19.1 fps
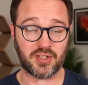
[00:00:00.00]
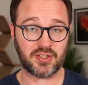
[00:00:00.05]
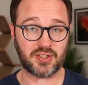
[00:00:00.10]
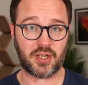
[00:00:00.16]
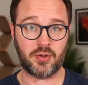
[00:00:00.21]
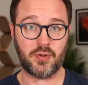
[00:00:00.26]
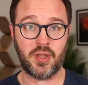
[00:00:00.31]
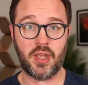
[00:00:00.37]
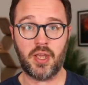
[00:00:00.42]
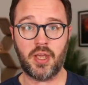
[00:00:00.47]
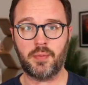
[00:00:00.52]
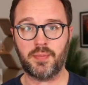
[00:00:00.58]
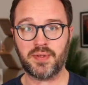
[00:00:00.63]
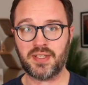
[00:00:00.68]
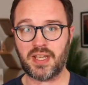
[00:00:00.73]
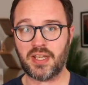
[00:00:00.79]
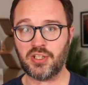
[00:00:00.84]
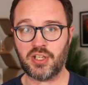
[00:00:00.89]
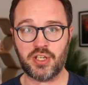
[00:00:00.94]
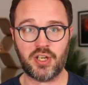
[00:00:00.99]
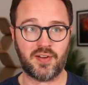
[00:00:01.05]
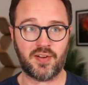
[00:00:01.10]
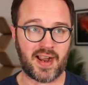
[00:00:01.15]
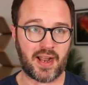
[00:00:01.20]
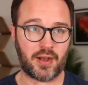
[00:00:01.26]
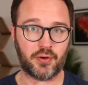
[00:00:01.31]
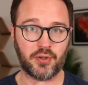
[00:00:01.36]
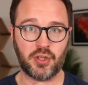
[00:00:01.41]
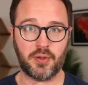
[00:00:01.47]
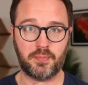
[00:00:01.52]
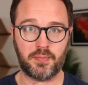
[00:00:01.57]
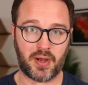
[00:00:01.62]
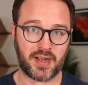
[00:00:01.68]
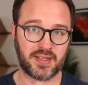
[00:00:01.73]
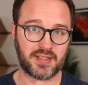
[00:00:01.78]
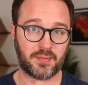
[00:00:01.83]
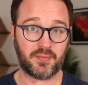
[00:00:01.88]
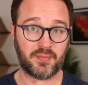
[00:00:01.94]
So potentially you're out, you buy
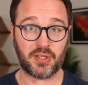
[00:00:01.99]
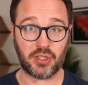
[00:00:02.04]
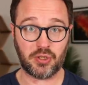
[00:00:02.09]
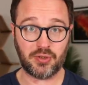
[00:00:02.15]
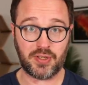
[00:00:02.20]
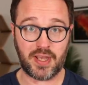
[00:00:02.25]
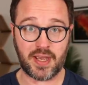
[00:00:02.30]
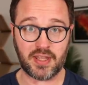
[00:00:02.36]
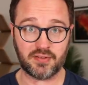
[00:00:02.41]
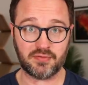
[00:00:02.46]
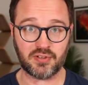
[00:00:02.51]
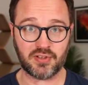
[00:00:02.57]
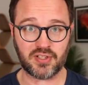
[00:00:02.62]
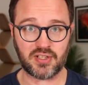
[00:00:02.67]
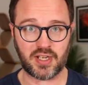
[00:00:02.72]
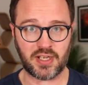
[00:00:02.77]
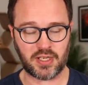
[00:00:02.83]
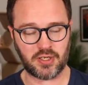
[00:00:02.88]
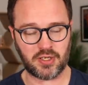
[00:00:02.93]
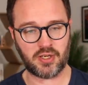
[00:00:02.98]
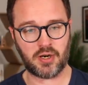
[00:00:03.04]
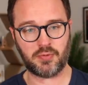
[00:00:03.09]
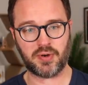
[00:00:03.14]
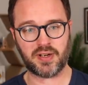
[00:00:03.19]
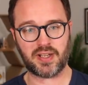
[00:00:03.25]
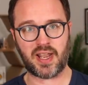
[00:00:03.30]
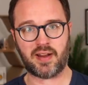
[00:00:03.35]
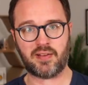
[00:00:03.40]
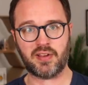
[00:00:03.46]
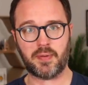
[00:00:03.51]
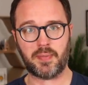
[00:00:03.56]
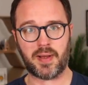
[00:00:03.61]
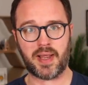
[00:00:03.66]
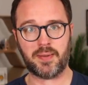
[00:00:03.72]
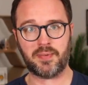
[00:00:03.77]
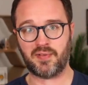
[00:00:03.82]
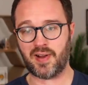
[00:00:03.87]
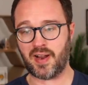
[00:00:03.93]
something, you get the receipt, you don't want to carry the
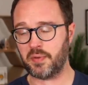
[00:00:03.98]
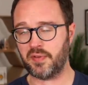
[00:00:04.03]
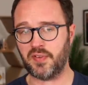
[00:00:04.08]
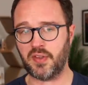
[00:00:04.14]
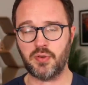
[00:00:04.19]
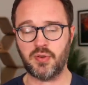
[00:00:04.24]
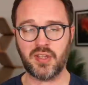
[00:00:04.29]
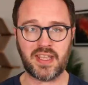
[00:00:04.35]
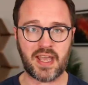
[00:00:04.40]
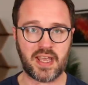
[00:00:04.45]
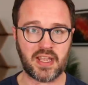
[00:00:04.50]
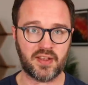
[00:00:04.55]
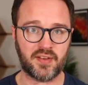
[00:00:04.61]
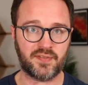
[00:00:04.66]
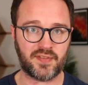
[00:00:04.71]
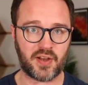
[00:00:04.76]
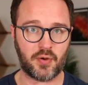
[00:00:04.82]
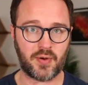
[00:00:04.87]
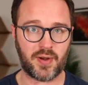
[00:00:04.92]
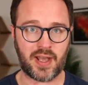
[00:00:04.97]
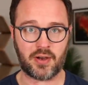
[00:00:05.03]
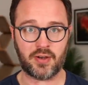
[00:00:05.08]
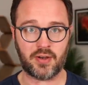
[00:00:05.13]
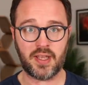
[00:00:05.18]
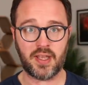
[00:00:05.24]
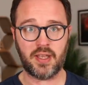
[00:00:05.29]
paper around with you, you get your phone out,